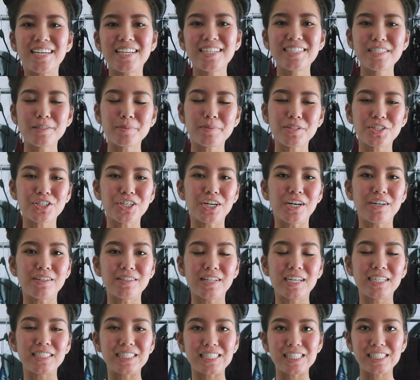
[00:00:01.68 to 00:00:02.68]
it is Michelle
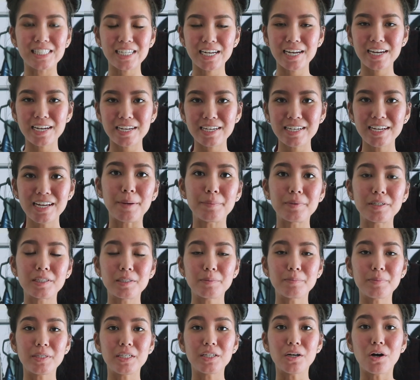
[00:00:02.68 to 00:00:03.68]
and today I'm going
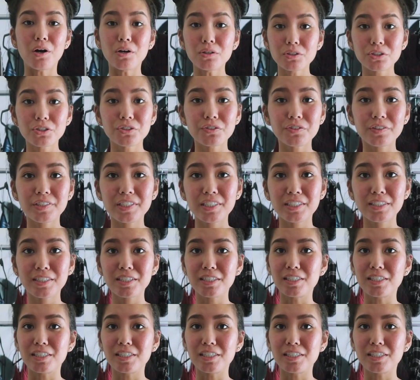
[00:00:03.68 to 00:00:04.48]
to be altering